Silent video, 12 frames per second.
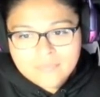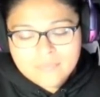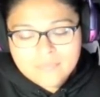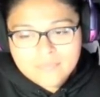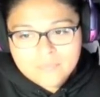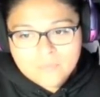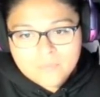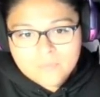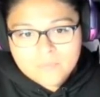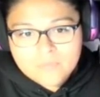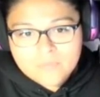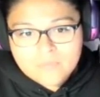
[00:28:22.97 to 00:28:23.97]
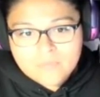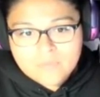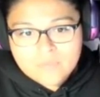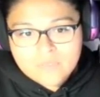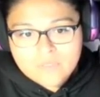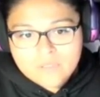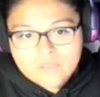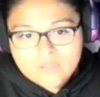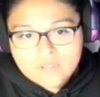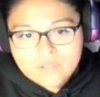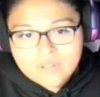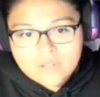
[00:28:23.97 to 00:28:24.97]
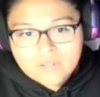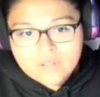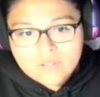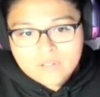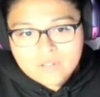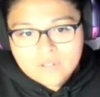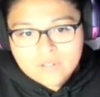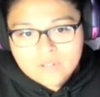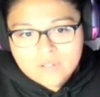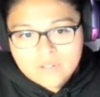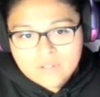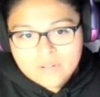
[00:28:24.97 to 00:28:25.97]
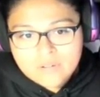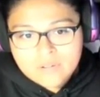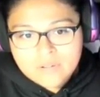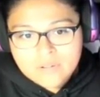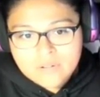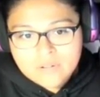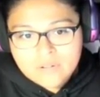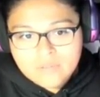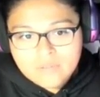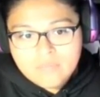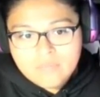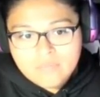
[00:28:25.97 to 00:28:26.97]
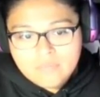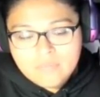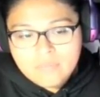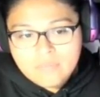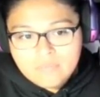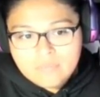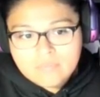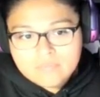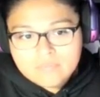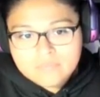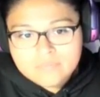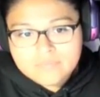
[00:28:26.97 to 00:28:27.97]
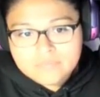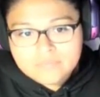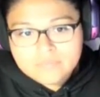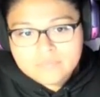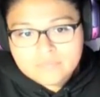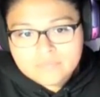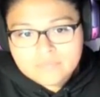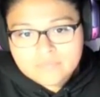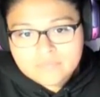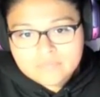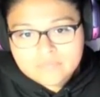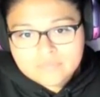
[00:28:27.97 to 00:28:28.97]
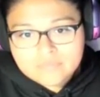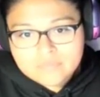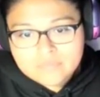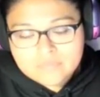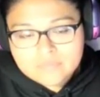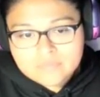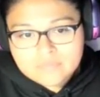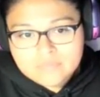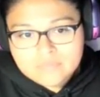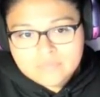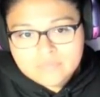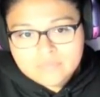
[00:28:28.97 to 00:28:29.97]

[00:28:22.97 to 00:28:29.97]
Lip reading: The person shown says nothing.